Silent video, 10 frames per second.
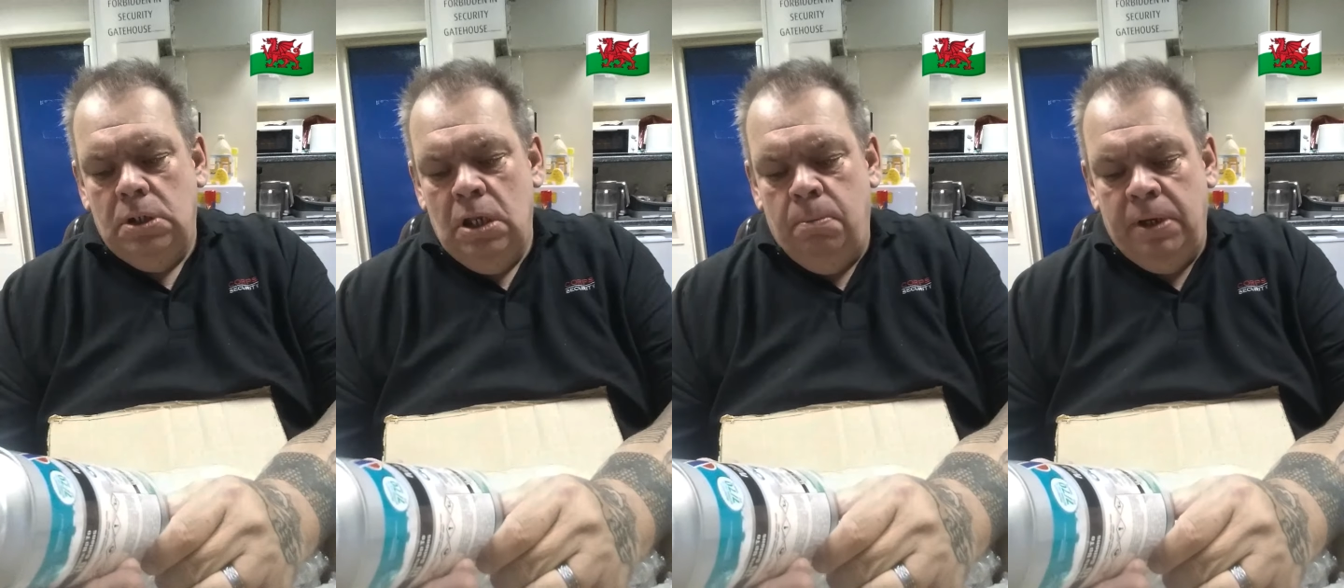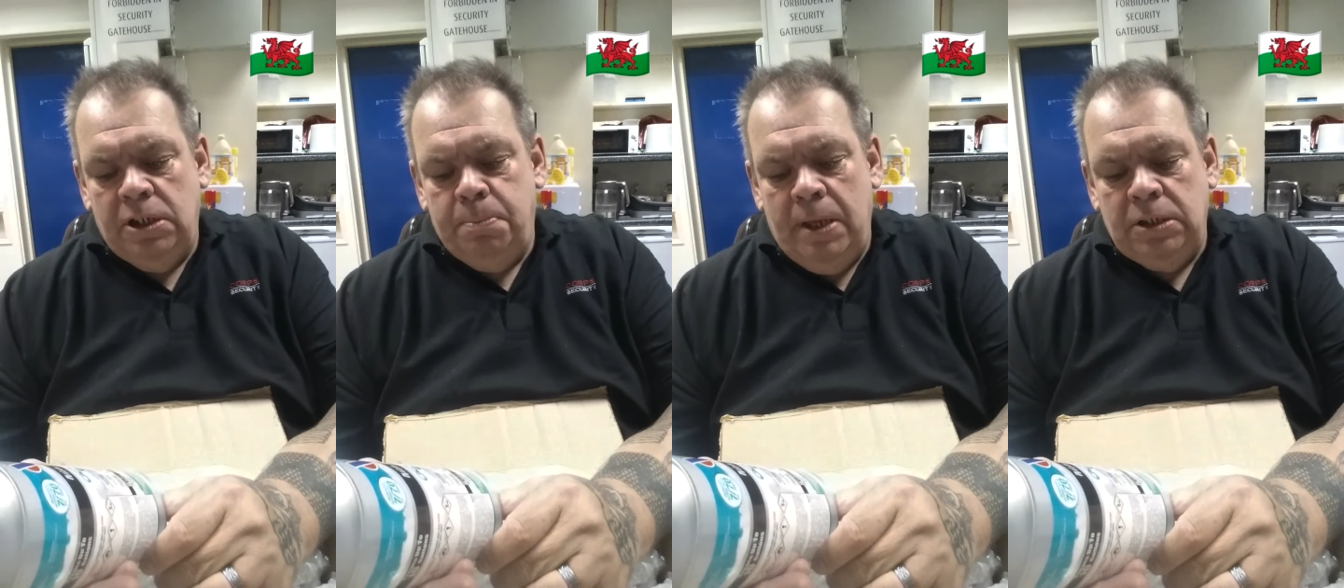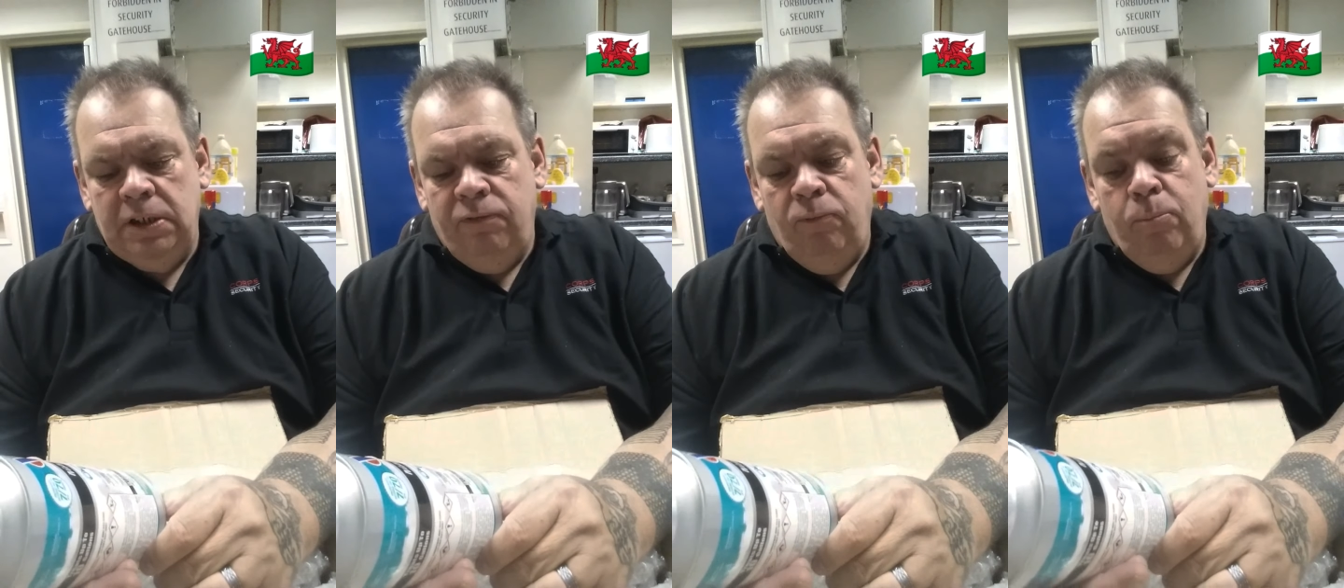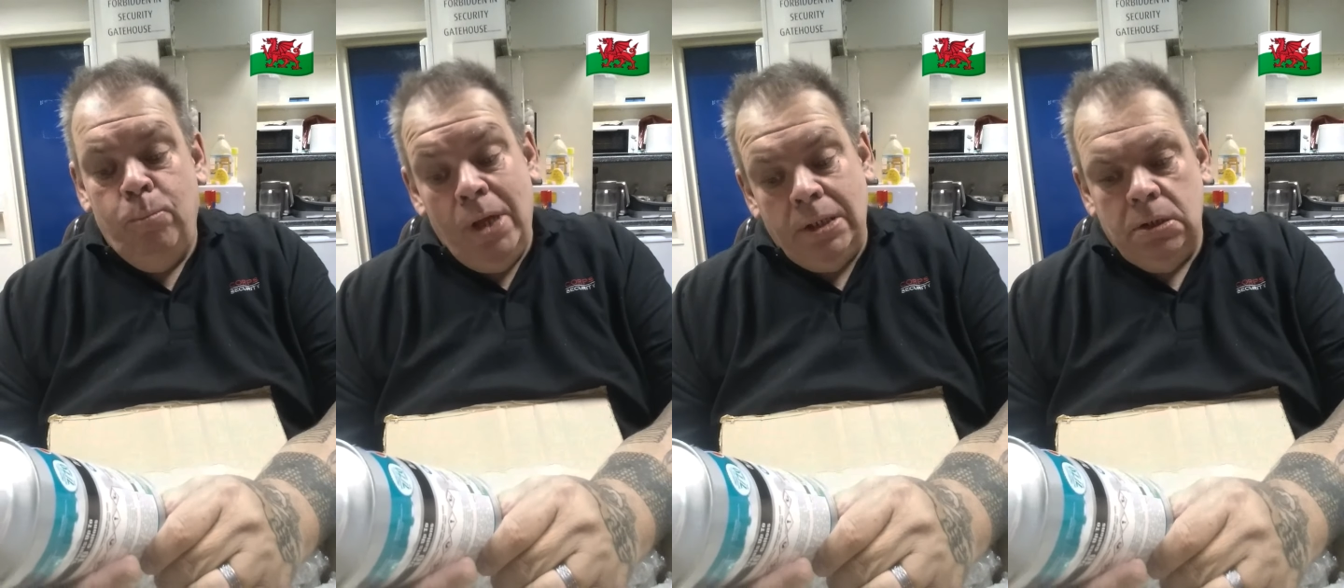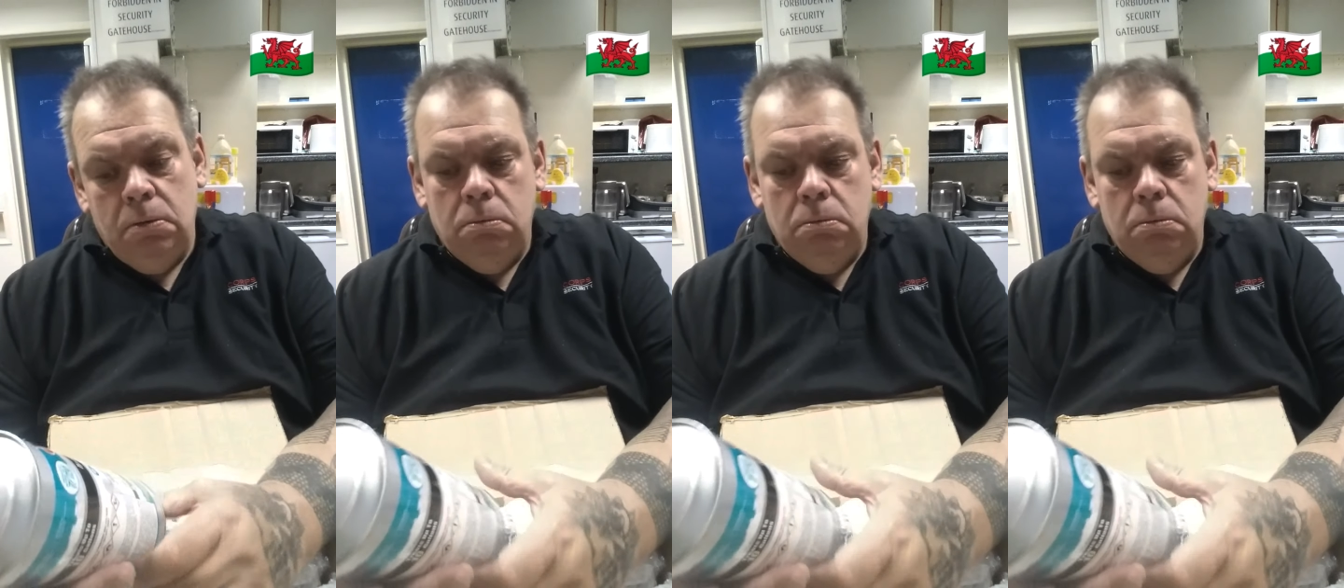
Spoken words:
it's a little bit expensive, but